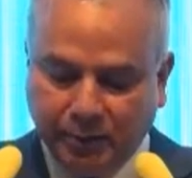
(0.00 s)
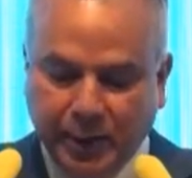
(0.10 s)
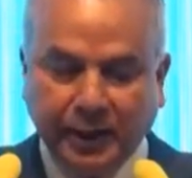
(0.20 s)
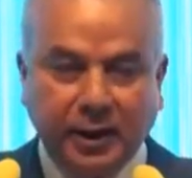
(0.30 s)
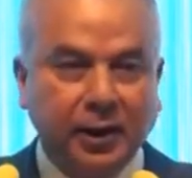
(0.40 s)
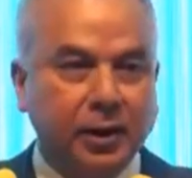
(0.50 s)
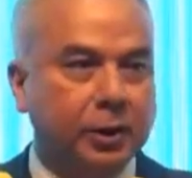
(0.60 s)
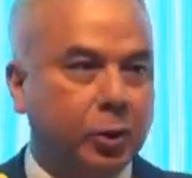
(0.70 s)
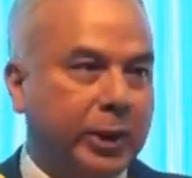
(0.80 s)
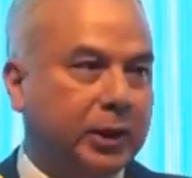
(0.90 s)
by the year
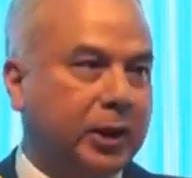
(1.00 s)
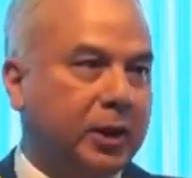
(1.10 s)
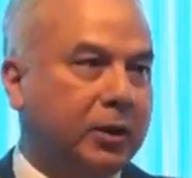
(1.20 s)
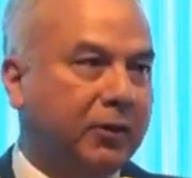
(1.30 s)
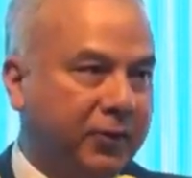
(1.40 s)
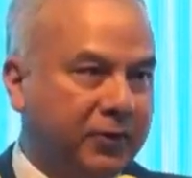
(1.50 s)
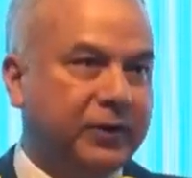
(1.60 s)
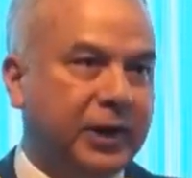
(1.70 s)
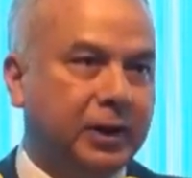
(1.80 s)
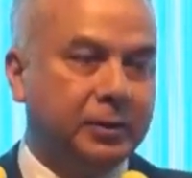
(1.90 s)

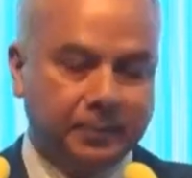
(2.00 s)
2050.